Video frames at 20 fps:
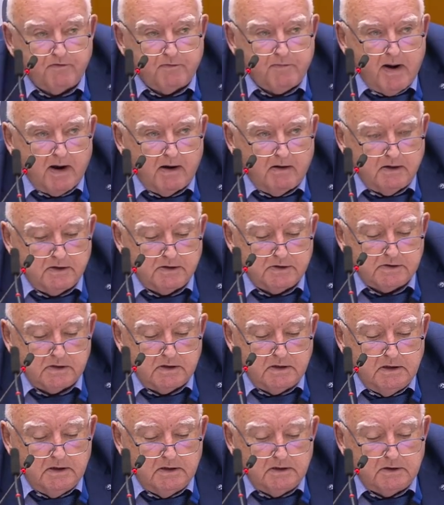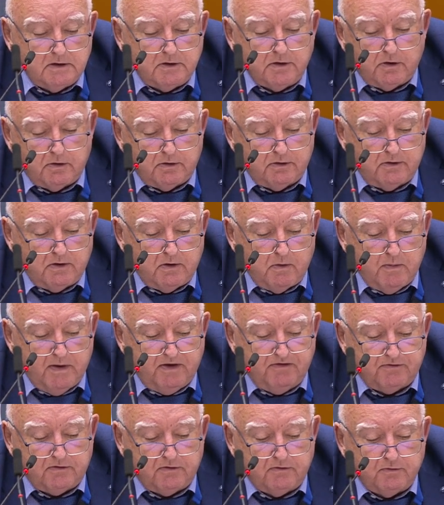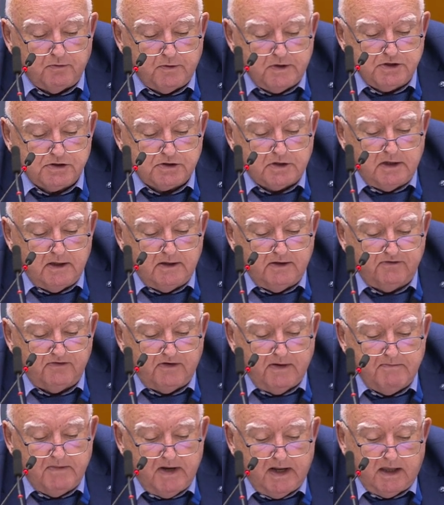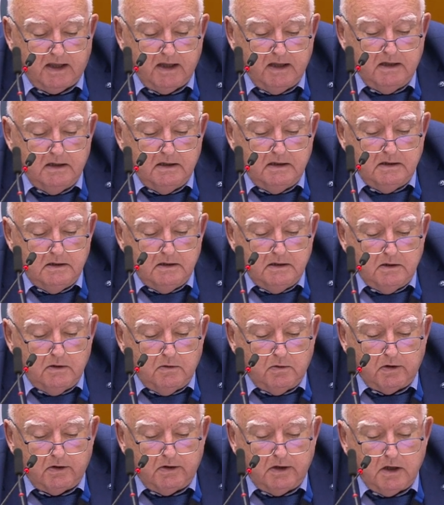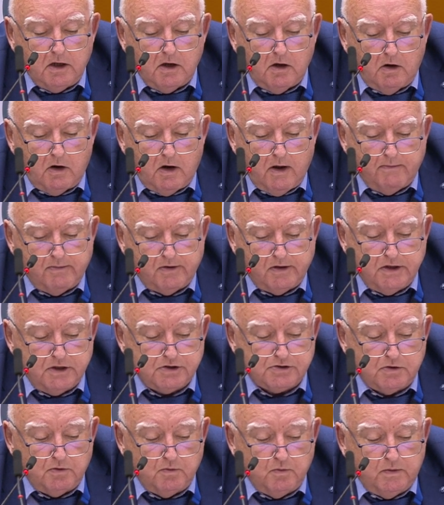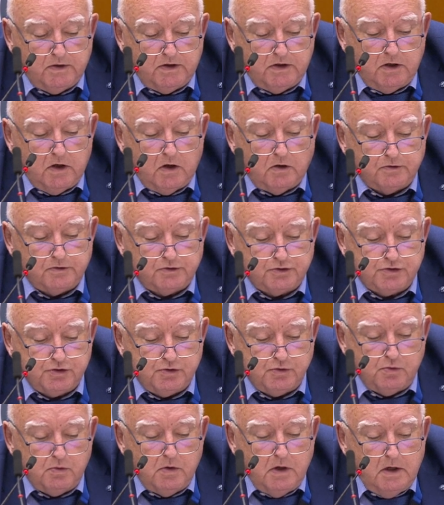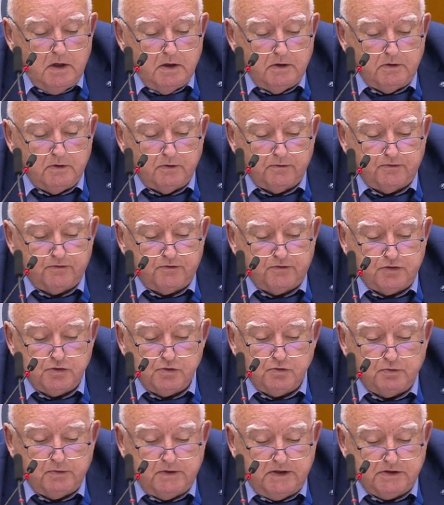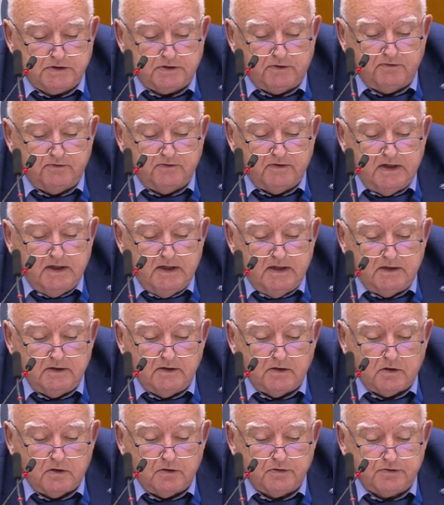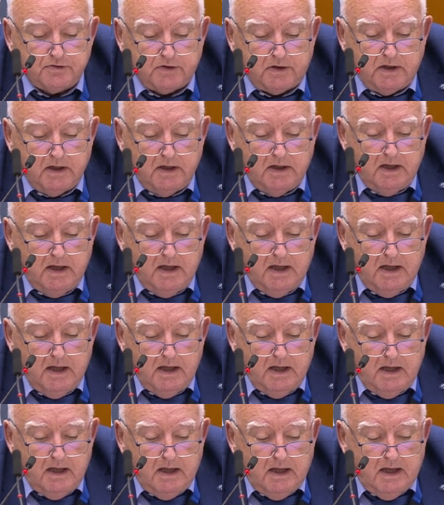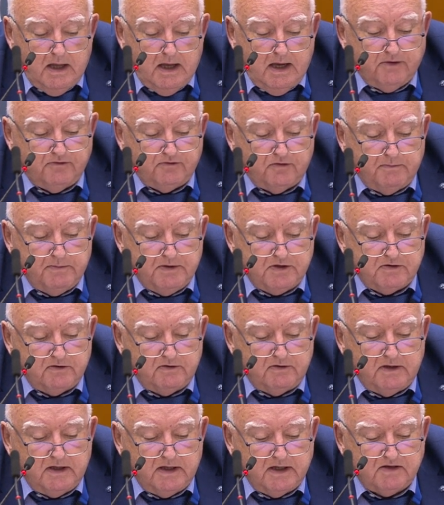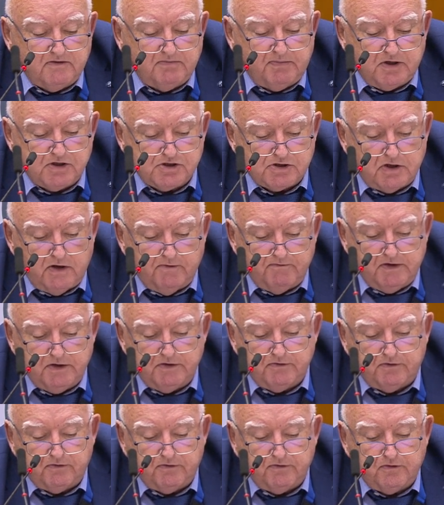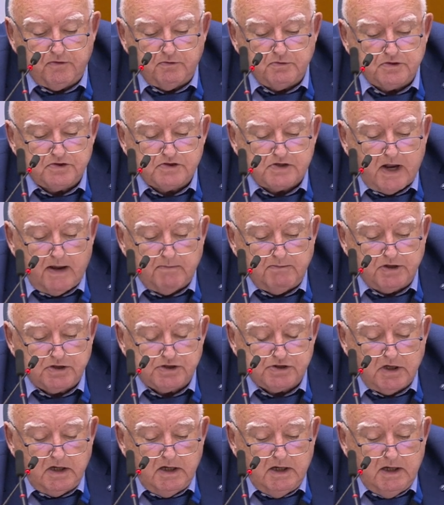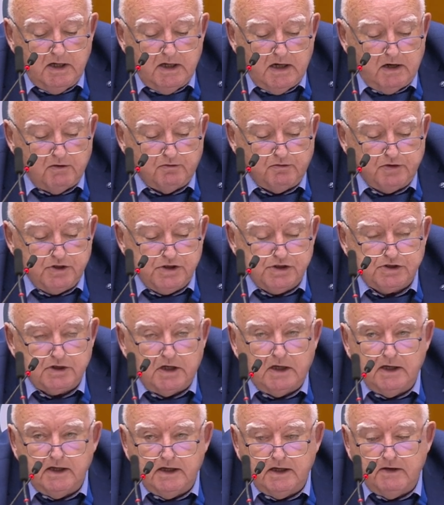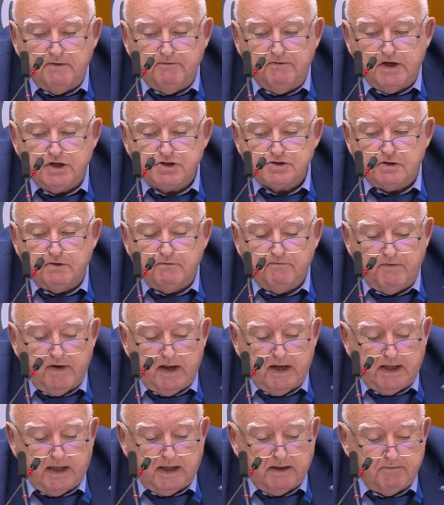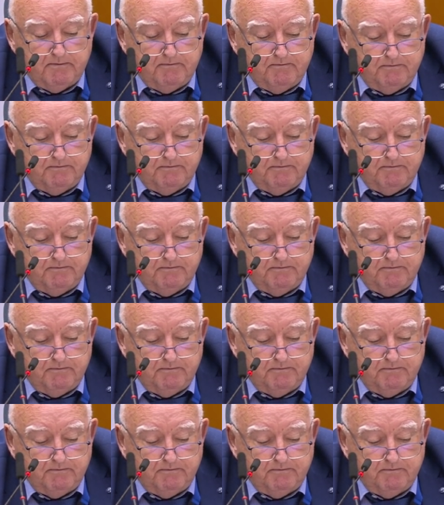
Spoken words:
from Ireland, the Northern and Western Regional Assembly, where in collaboration with the other two NUTS 2 regions in the country, has submitted an expression of interest to establish a regional innovation valley.